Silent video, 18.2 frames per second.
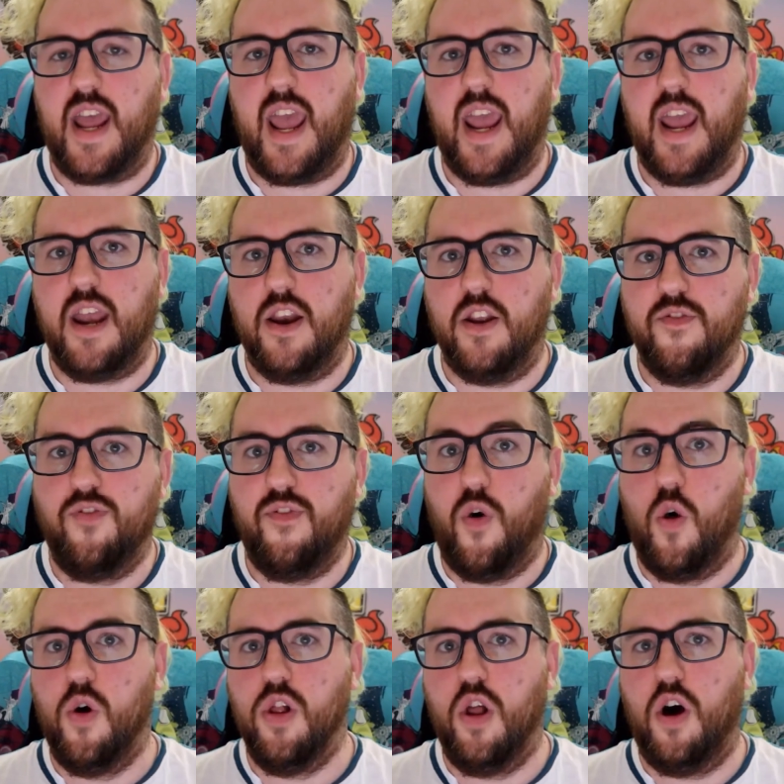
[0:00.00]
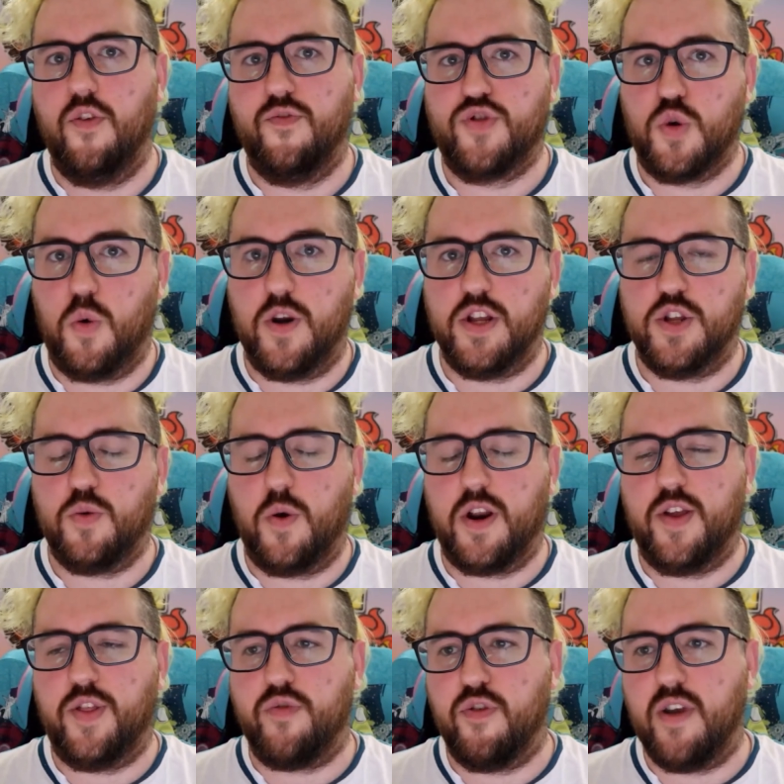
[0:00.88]
in fall of
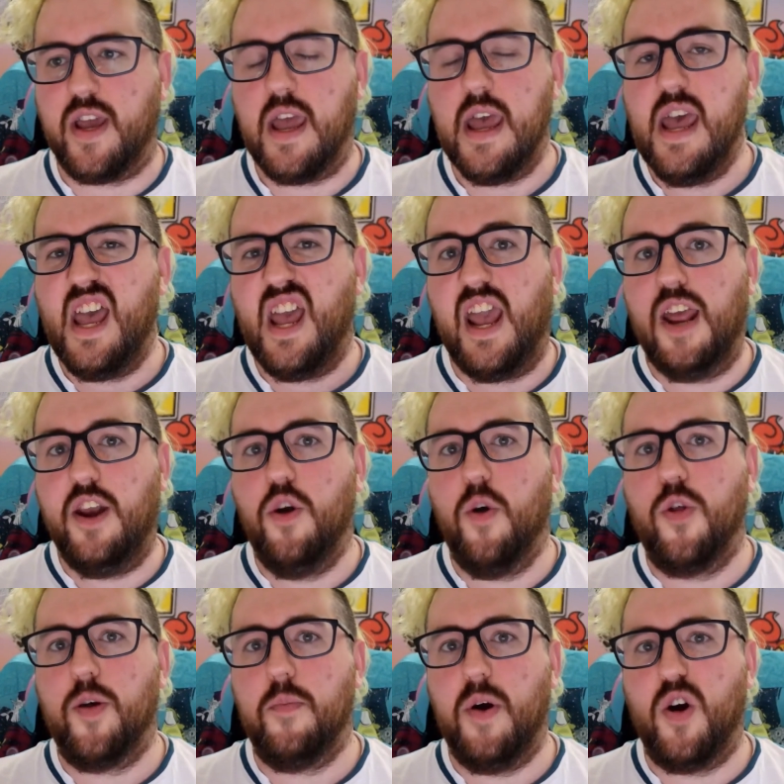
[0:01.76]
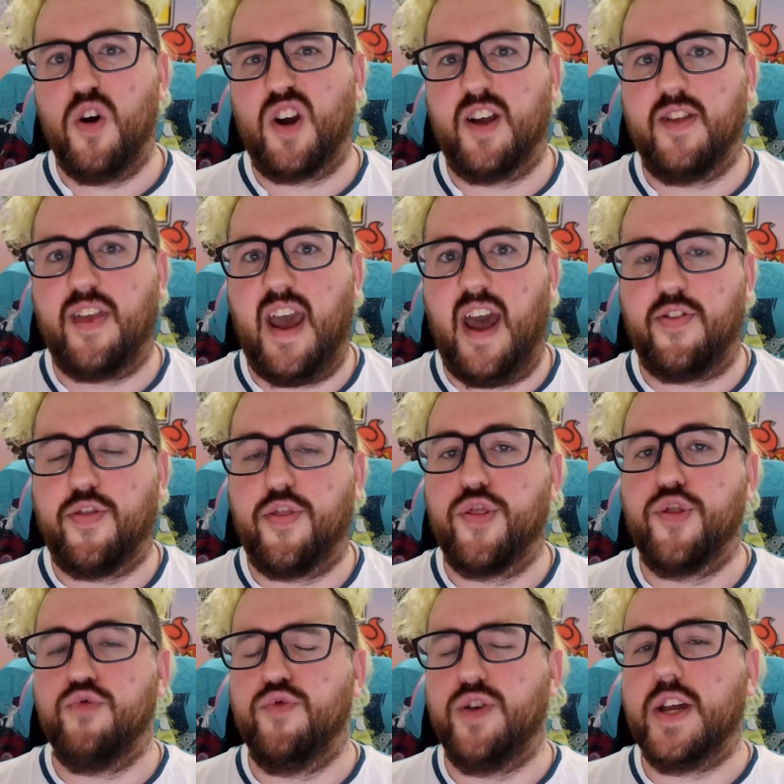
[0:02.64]
2023, in North America they had
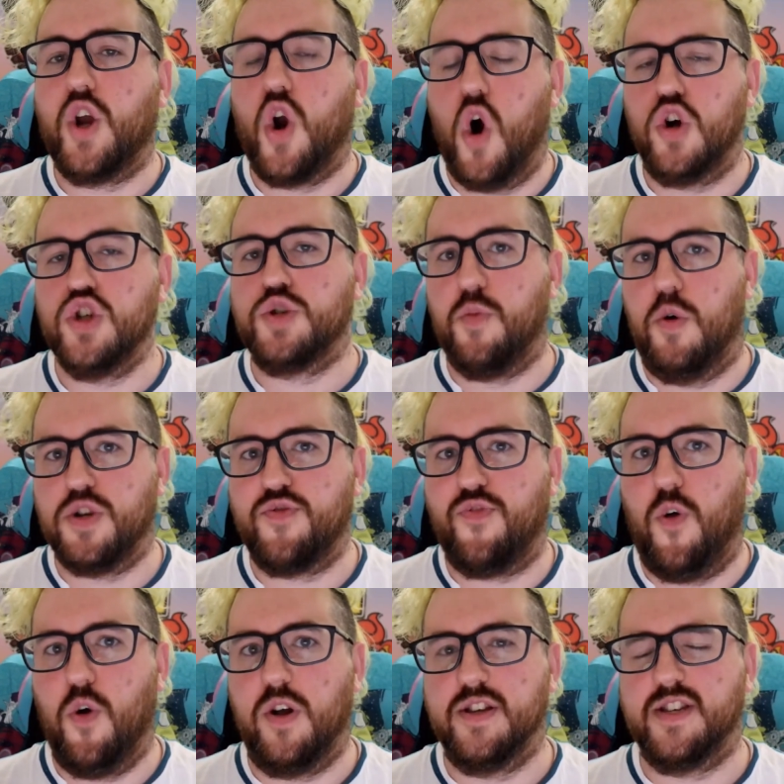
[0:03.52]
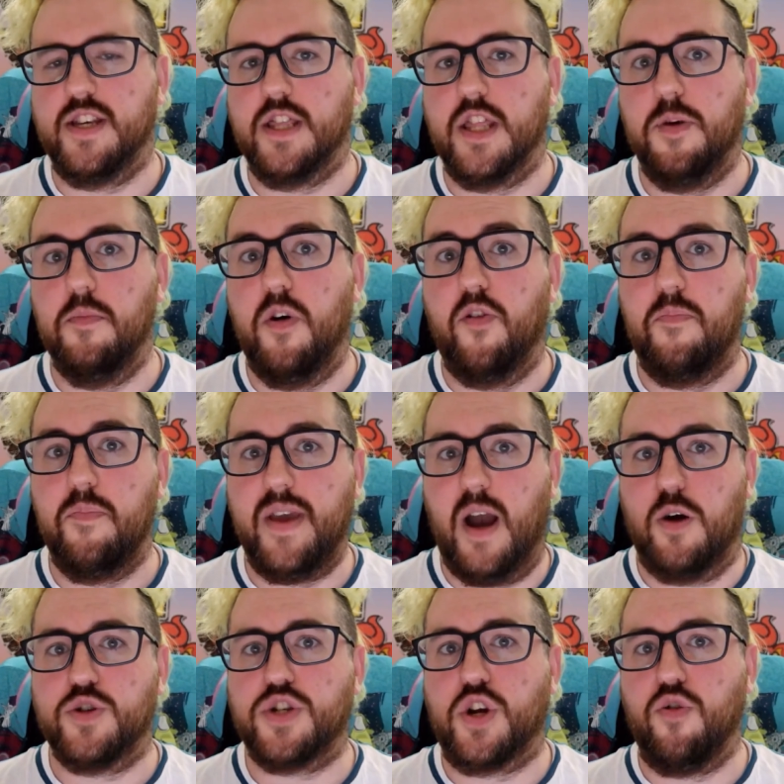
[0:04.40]
3 Cosmos foils in them of
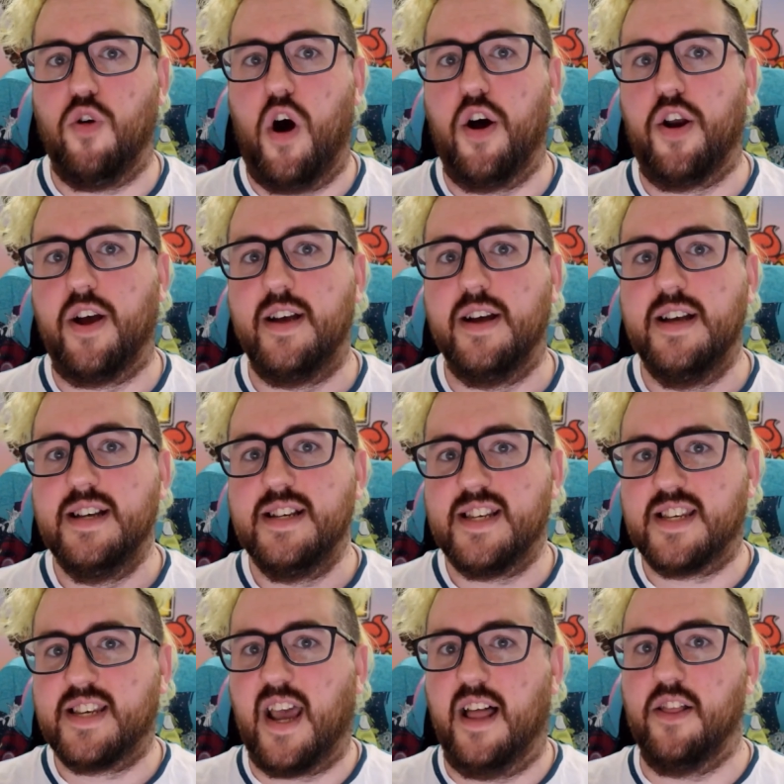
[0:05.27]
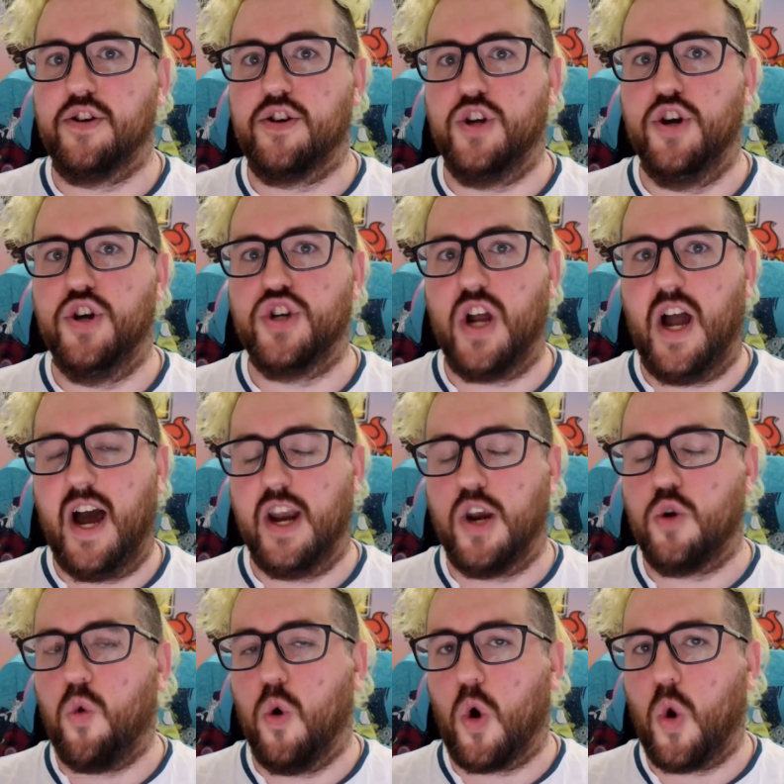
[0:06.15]
Meowscarada, Skeledirge,
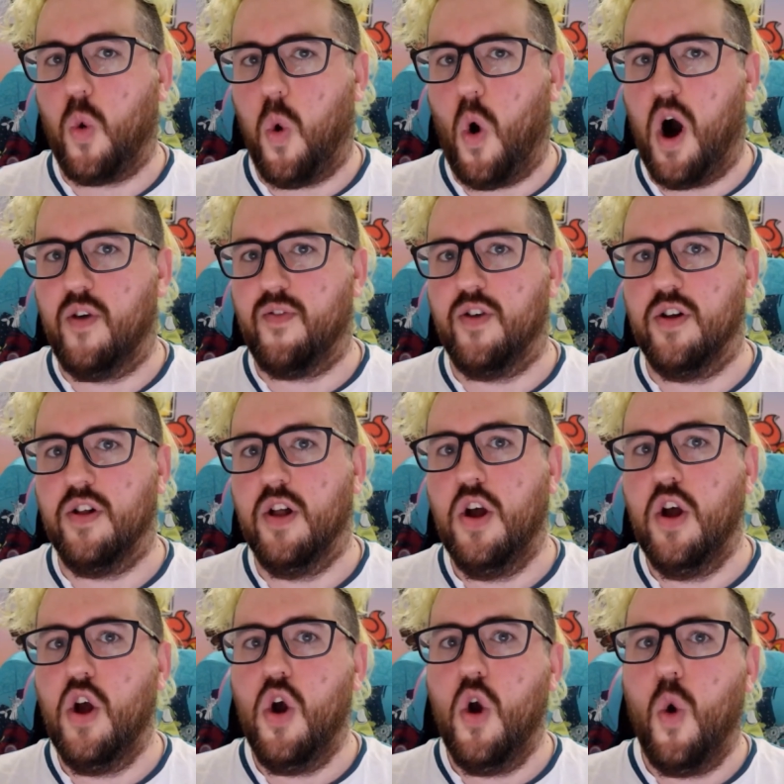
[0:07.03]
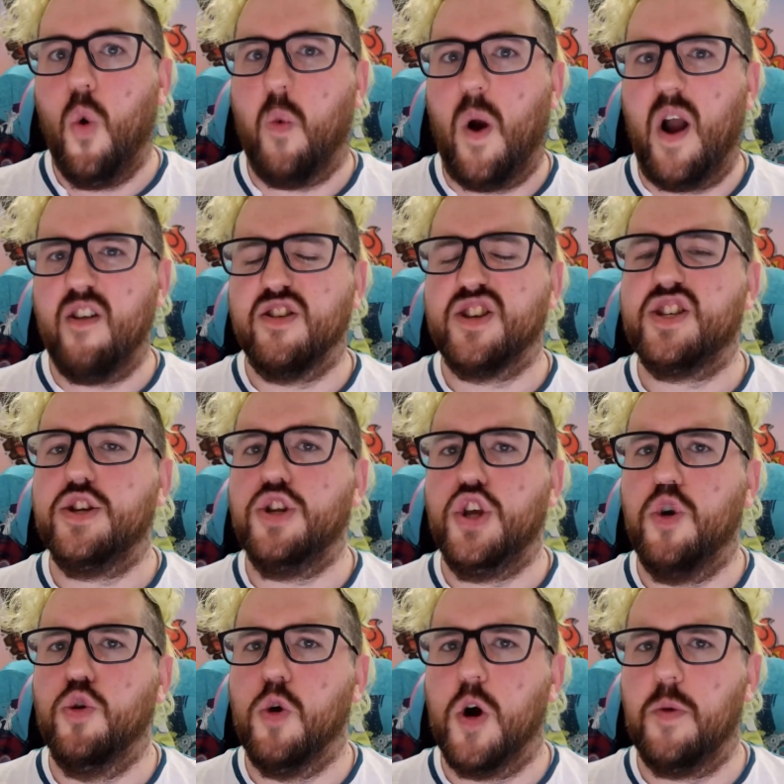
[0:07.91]
and Quaquaval, whereas in
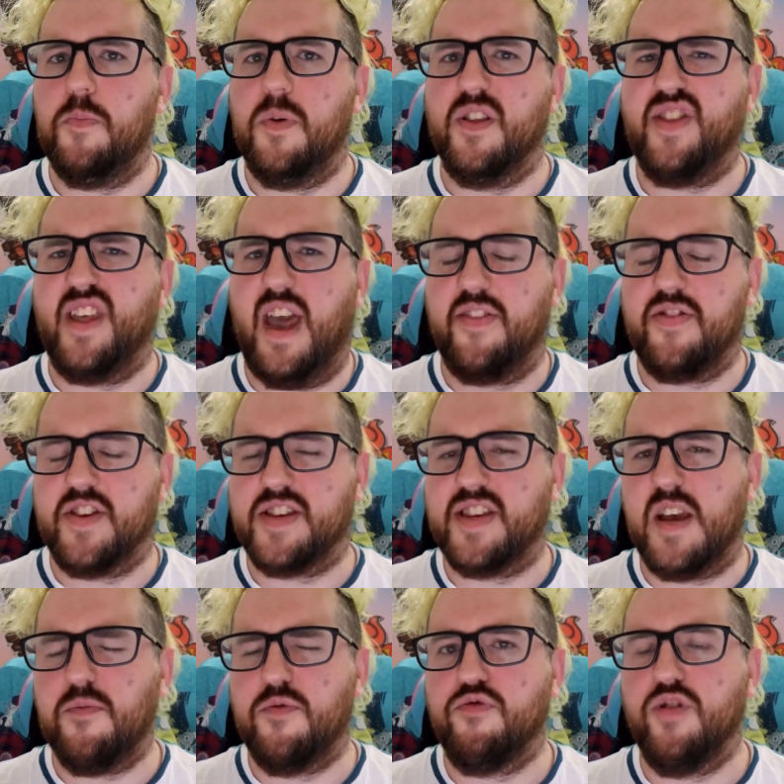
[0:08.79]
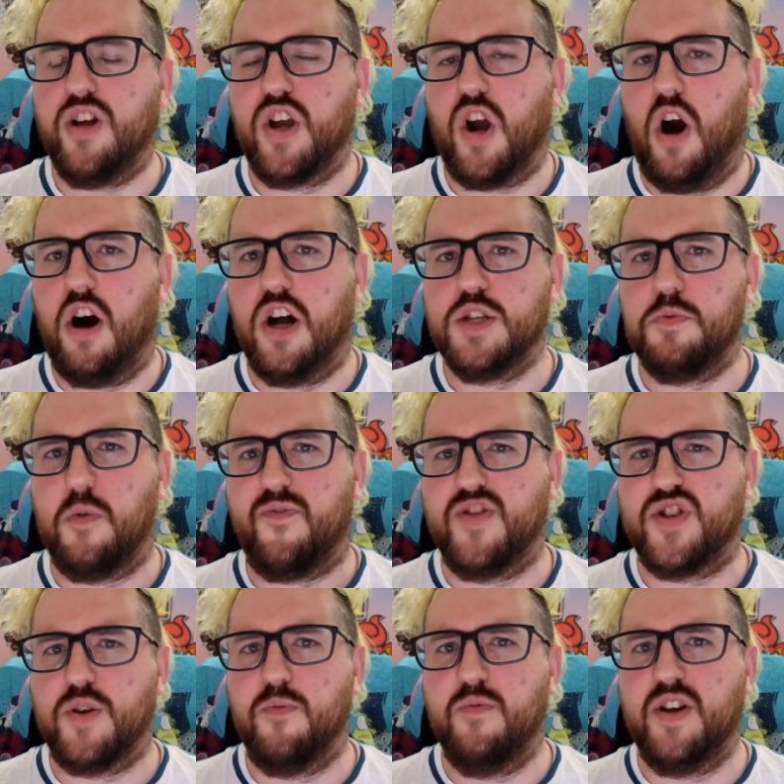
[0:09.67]
Europe they had the same 3 cards,
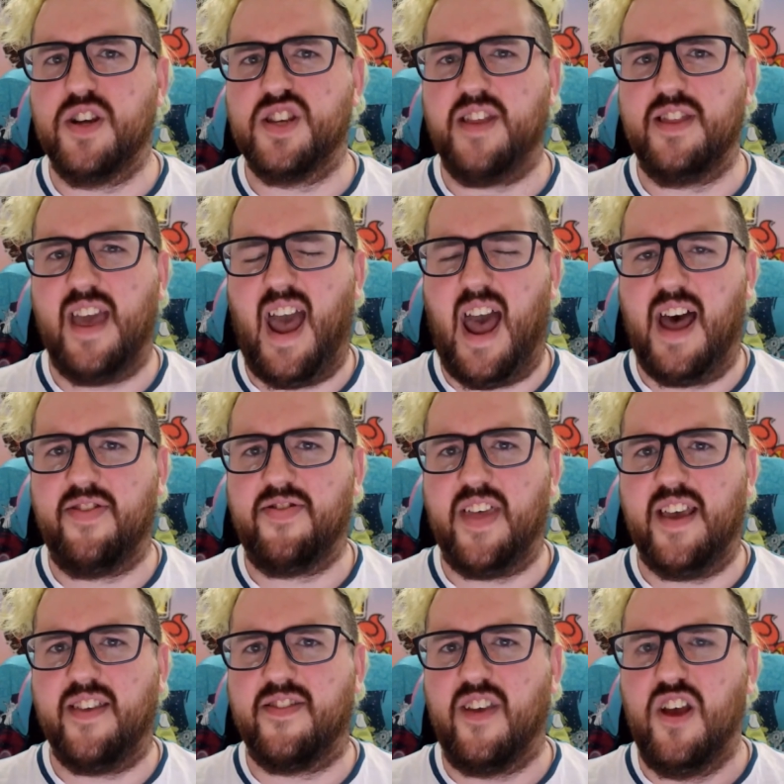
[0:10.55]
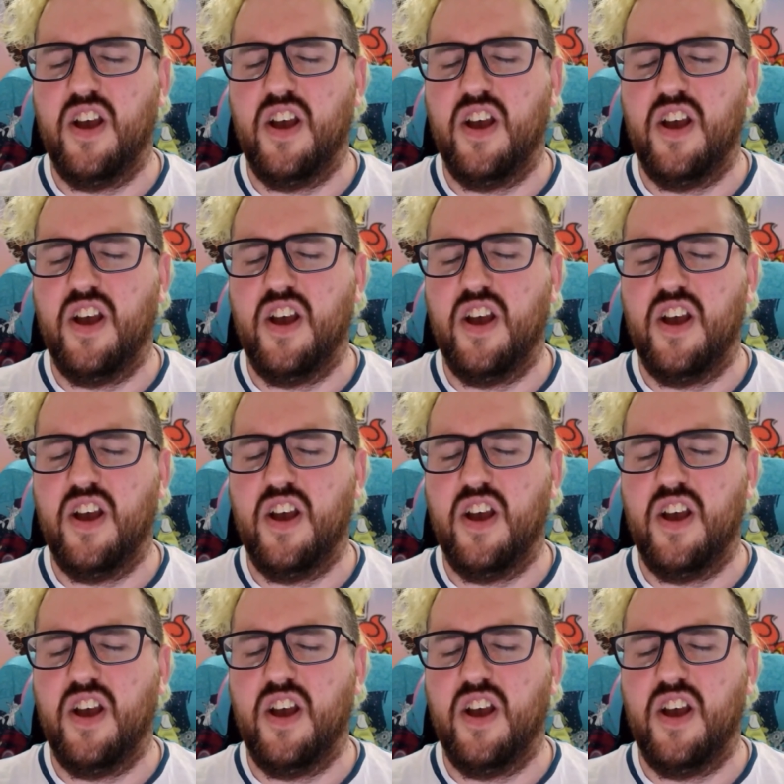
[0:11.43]
but for some reason they had this